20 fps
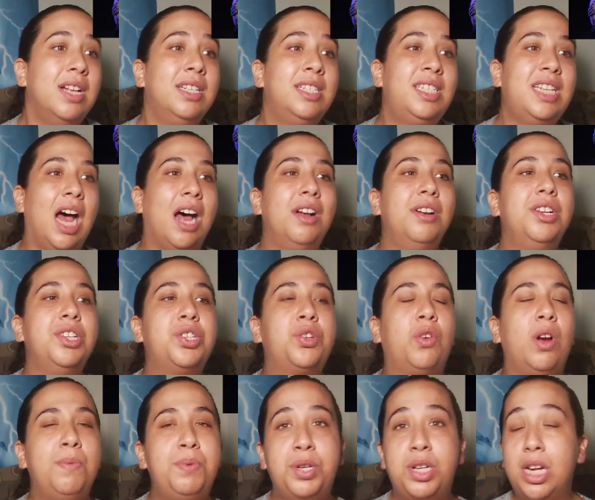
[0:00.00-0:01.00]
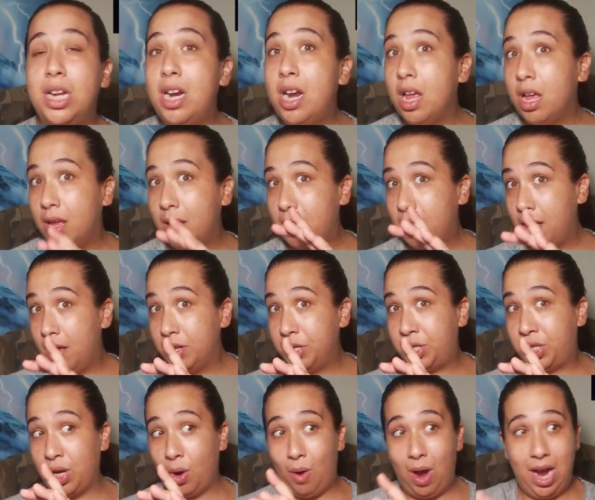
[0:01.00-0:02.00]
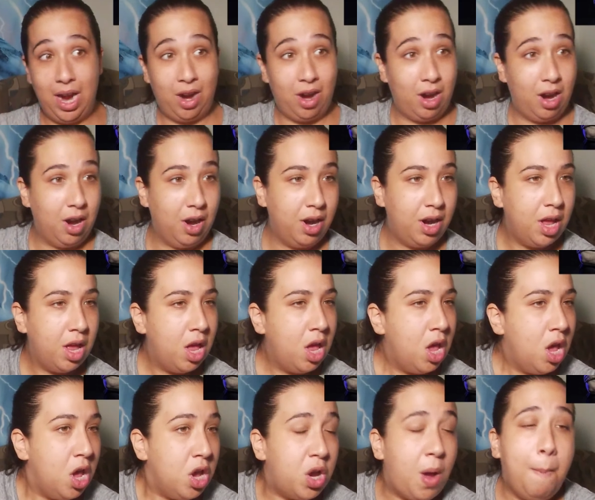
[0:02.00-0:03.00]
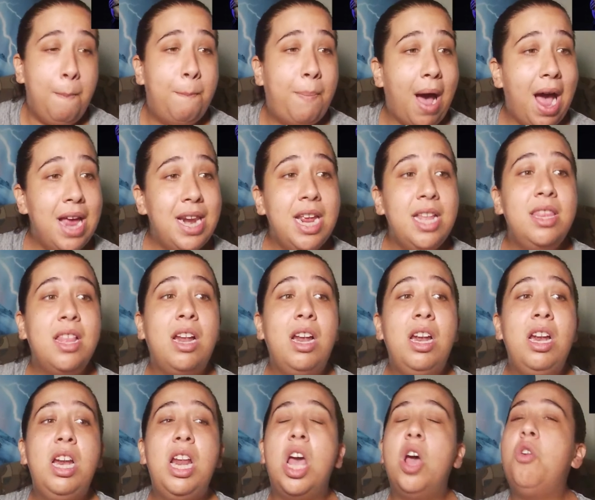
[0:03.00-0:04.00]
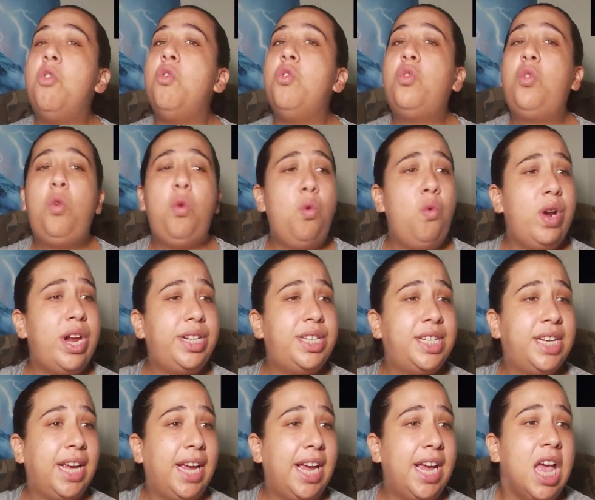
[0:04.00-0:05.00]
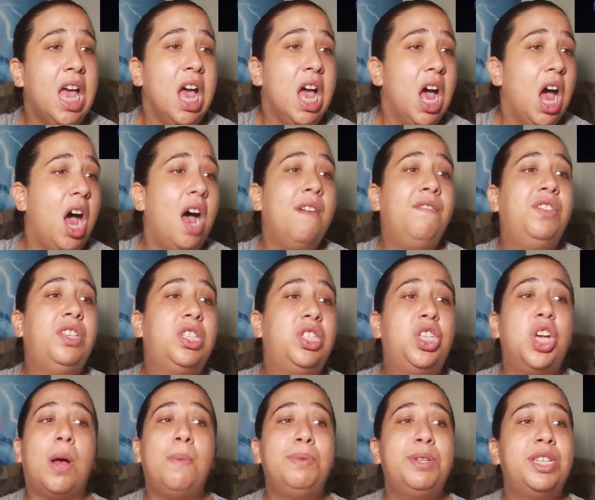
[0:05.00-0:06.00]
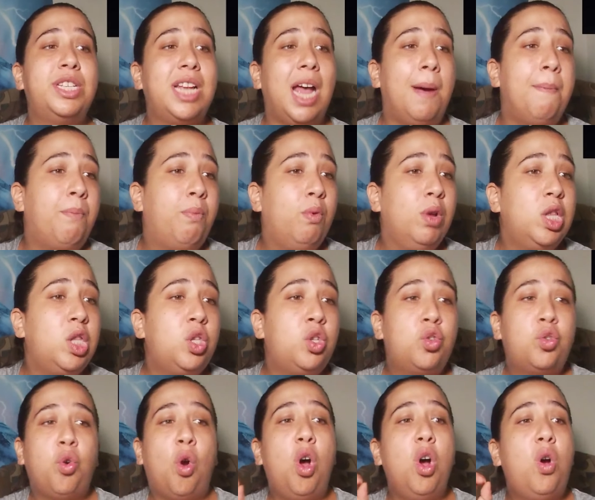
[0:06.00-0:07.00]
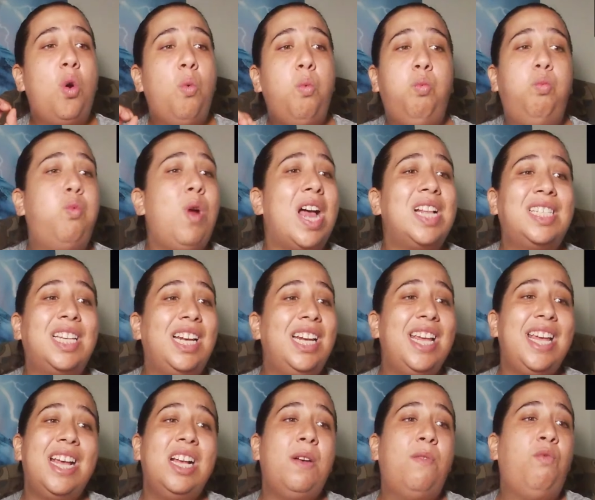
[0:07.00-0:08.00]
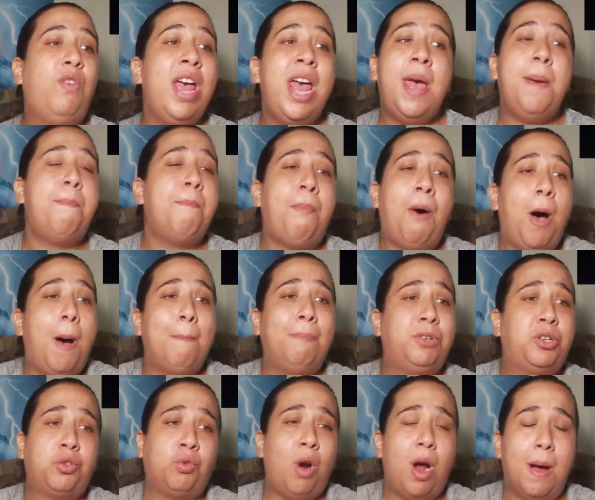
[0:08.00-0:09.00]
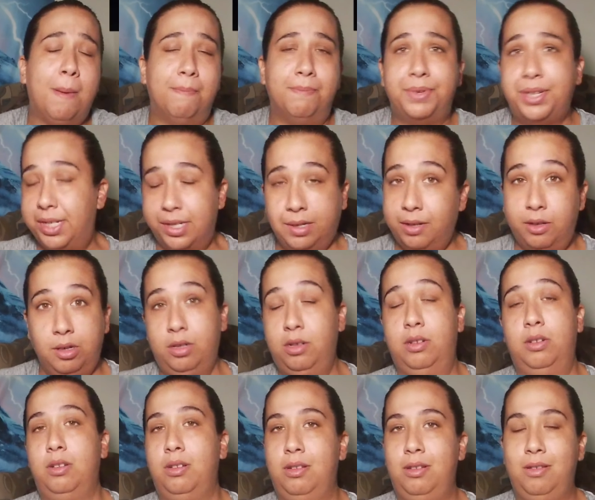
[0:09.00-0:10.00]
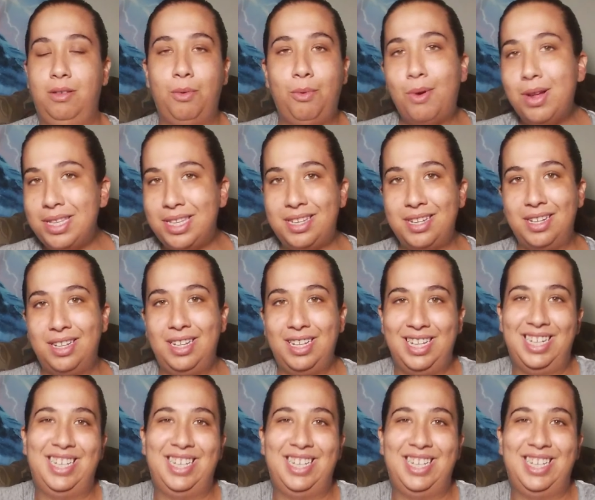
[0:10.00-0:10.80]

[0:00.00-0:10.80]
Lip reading: Sound description, so I heard, combining the low gritty of dubstep with trunk rattling hip-hop drums. What?